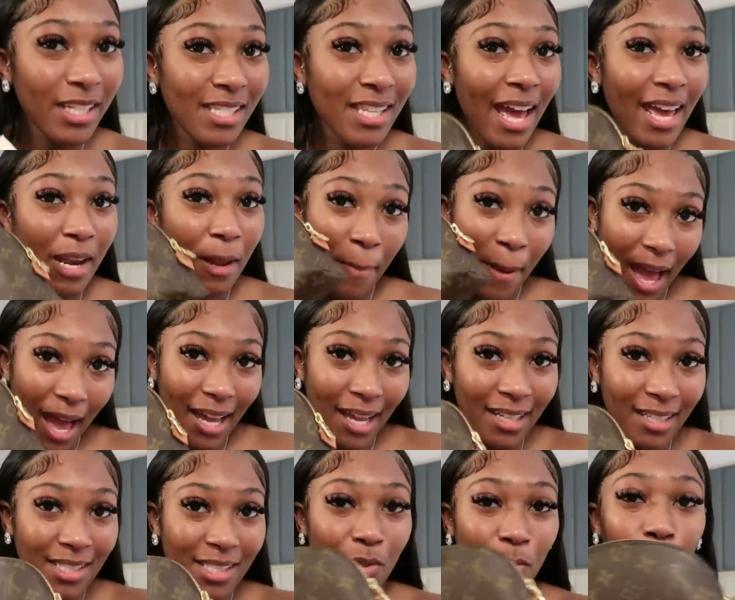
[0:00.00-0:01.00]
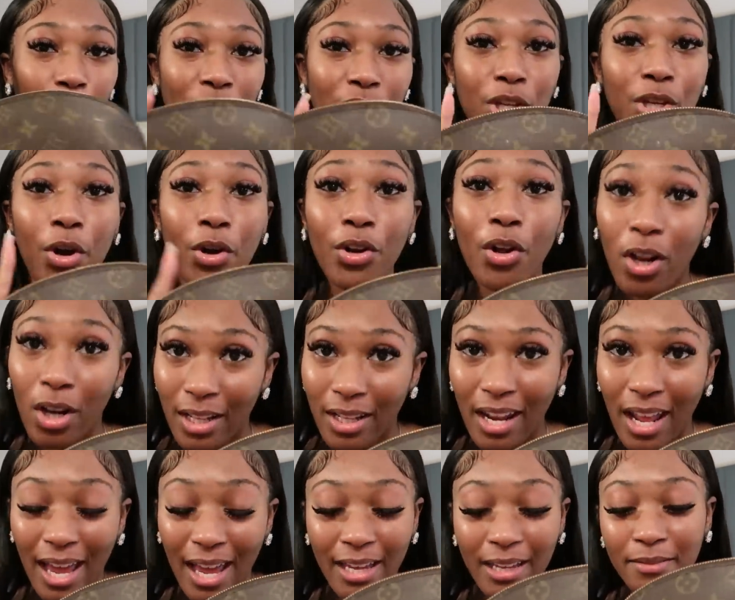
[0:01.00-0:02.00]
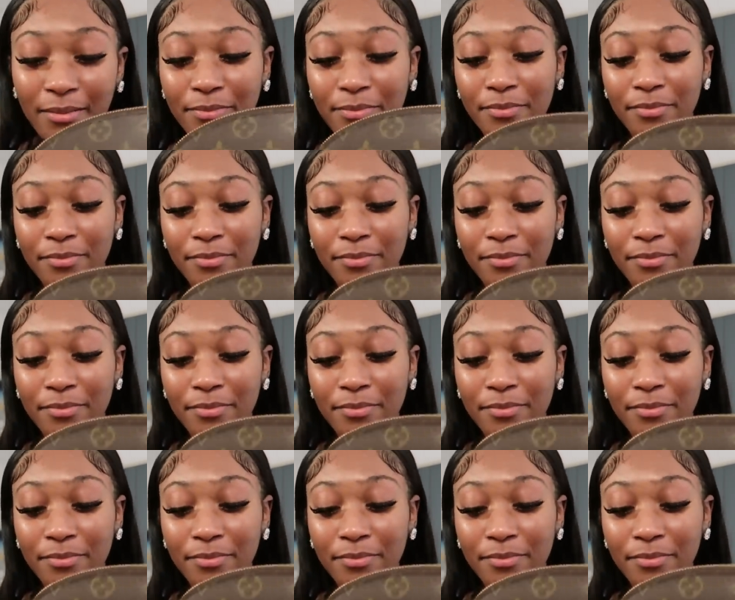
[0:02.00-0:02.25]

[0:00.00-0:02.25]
designer bags, when you go on holiday,